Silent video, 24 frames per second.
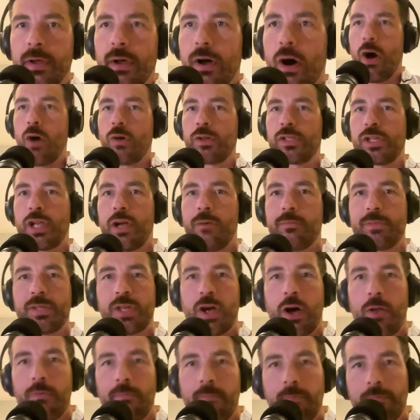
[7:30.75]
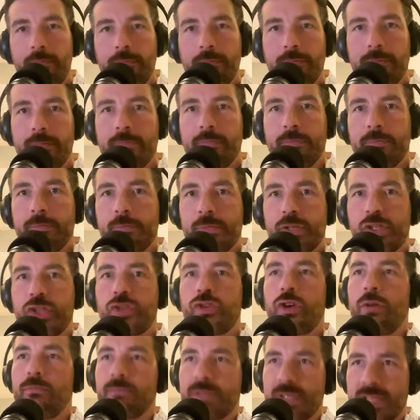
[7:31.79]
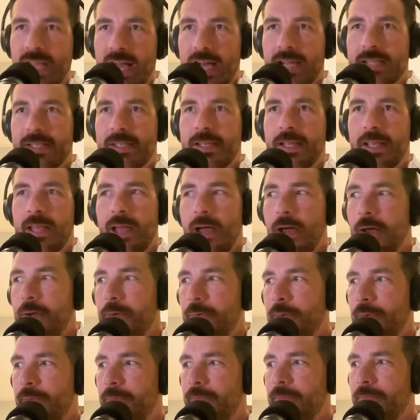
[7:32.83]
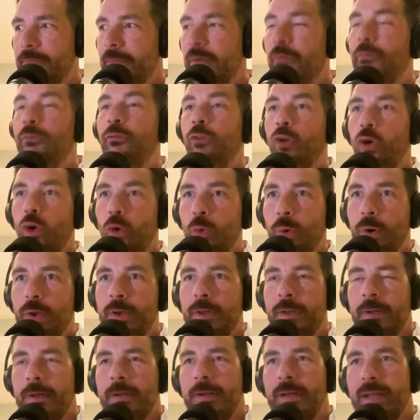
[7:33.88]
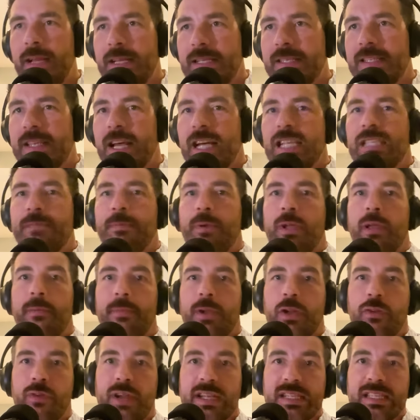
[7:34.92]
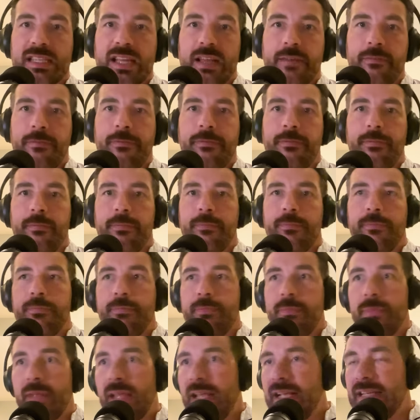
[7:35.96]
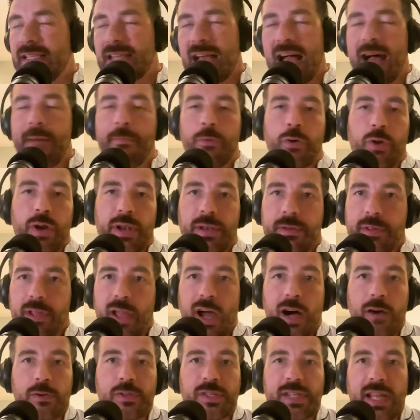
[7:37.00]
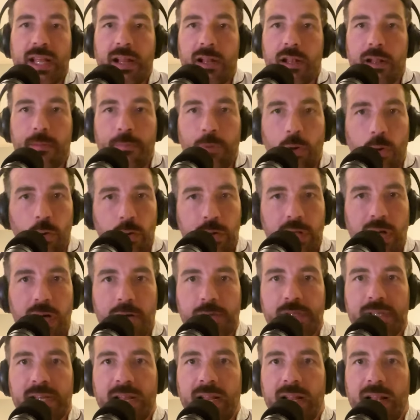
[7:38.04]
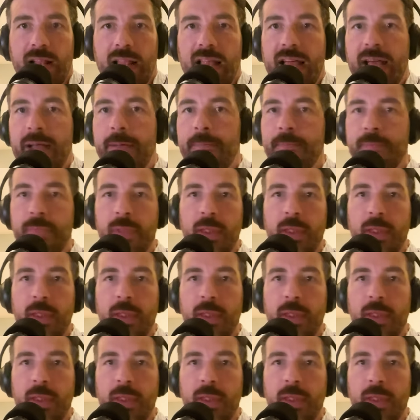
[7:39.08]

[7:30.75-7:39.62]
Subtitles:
Ox comes on, scrum starts to go forward, it starts to become aggressive, he's hammering poor Carl Sinclair.